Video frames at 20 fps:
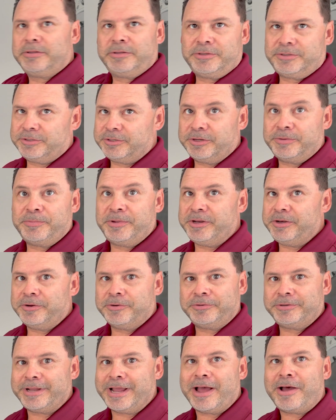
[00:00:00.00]
should be no
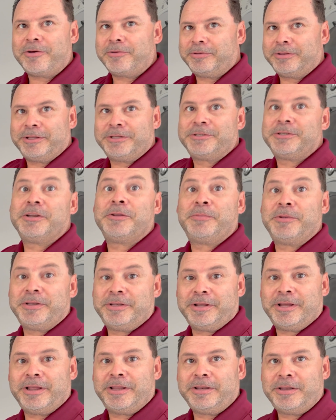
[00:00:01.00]
doubt they should have been
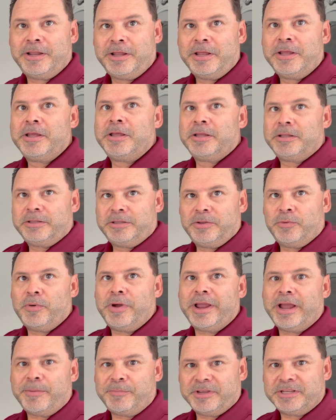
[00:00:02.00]
done the
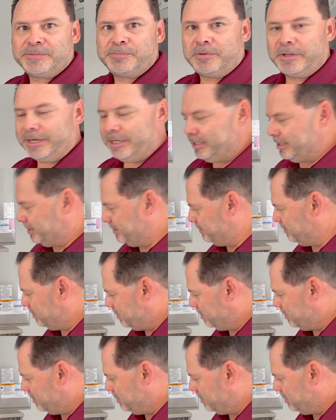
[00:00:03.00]
way I'm explaining it.